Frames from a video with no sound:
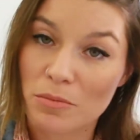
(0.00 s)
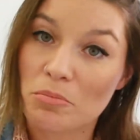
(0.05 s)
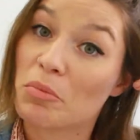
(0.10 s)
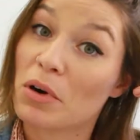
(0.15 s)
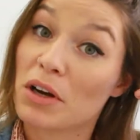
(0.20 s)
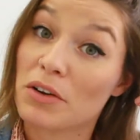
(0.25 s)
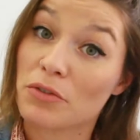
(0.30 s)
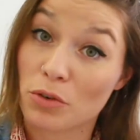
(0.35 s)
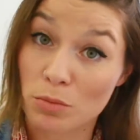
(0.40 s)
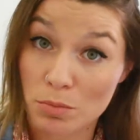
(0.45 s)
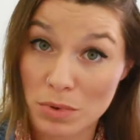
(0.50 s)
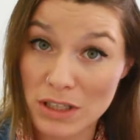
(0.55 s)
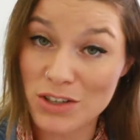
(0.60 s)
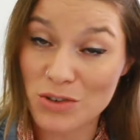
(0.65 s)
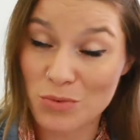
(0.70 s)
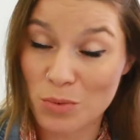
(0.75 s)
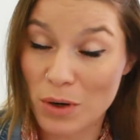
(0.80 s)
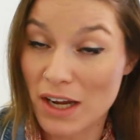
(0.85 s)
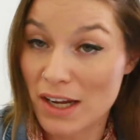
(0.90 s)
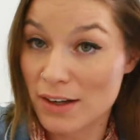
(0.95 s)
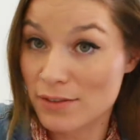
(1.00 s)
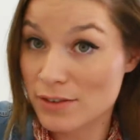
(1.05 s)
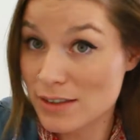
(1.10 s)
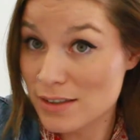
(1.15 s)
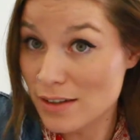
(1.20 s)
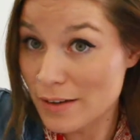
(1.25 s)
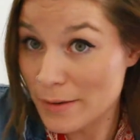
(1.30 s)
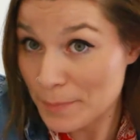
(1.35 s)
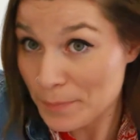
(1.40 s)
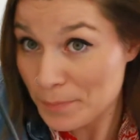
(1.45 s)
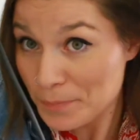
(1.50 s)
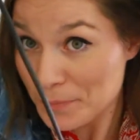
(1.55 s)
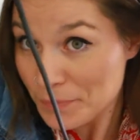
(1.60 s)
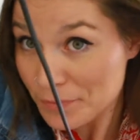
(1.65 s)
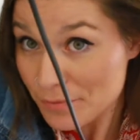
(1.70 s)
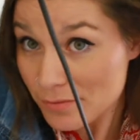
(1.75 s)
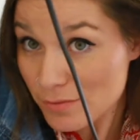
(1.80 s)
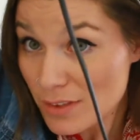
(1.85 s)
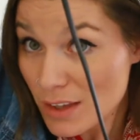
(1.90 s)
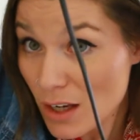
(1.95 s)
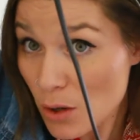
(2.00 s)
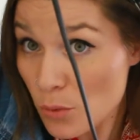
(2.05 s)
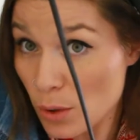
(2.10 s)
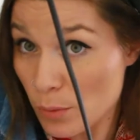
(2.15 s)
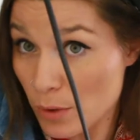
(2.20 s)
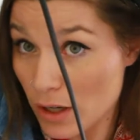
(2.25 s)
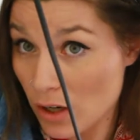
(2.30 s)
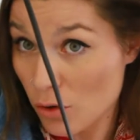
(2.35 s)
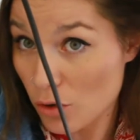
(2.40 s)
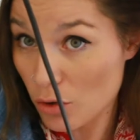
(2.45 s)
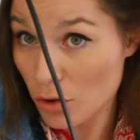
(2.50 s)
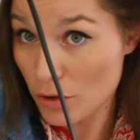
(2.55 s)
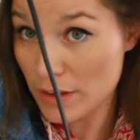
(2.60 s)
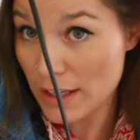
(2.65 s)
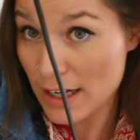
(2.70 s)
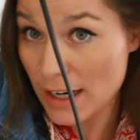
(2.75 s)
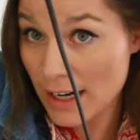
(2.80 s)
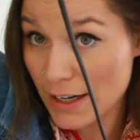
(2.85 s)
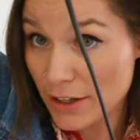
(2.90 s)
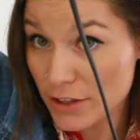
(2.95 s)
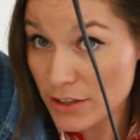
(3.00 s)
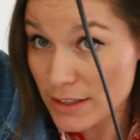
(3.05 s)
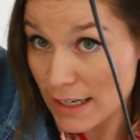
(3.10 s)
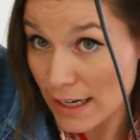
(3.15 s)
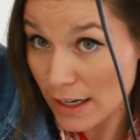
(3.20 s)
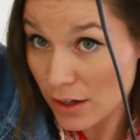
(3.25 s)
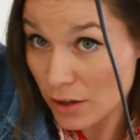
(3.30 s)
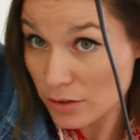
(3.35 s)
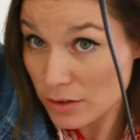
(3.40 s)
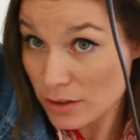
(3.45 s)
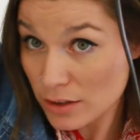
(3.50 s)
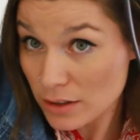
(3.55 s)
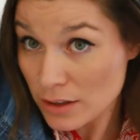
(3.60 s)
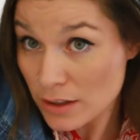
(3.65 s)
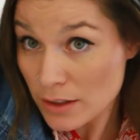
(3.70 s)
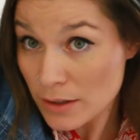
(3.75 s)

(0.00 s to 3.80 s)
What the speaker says: But for beach waves, we wanna hold the iron down